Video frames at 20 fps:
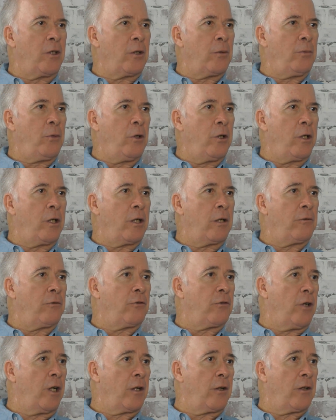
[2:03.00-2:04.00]
you're putting in
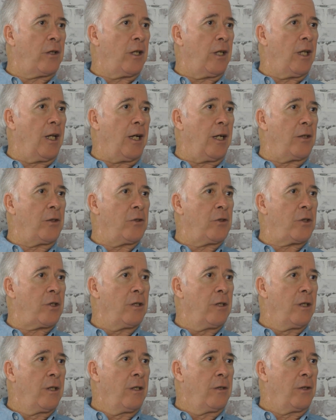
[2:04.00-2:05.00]
front of the lens
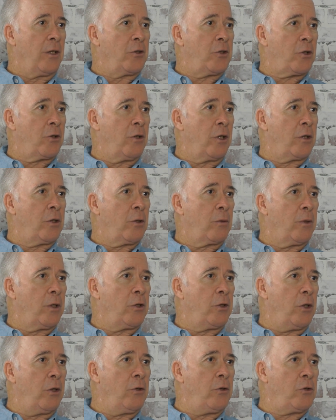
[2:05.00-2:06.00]
that's going to
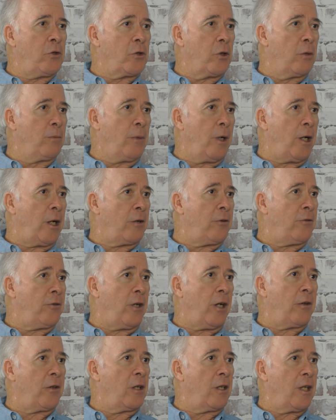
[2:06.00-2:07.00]
reduce or
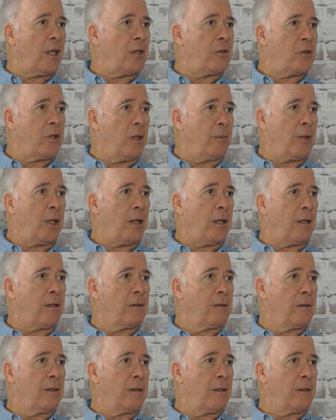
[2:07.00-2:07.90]
modify the light somehow.